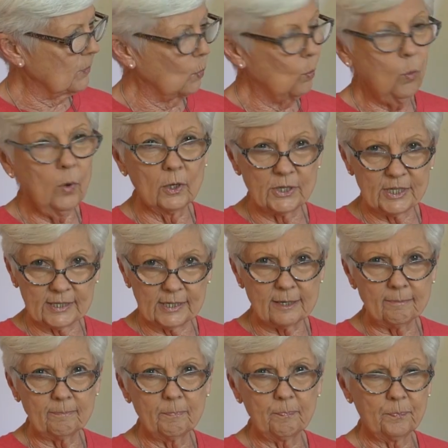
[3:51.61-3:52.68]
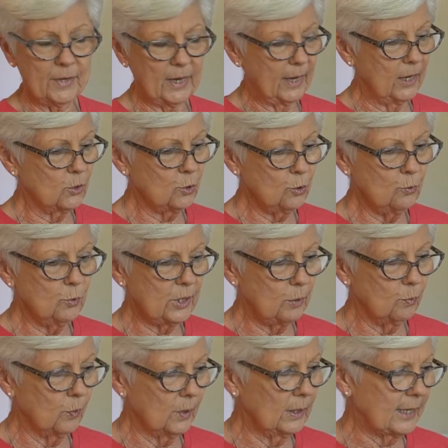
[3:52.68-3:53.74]
Wilson and who he
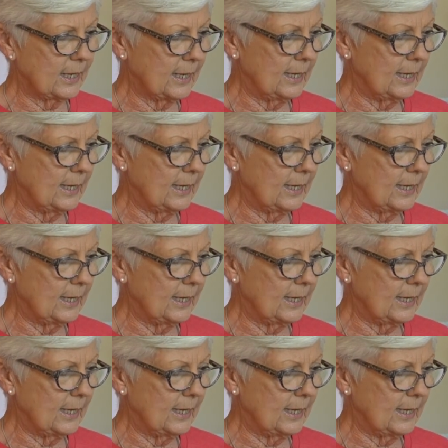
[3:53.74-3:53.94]
really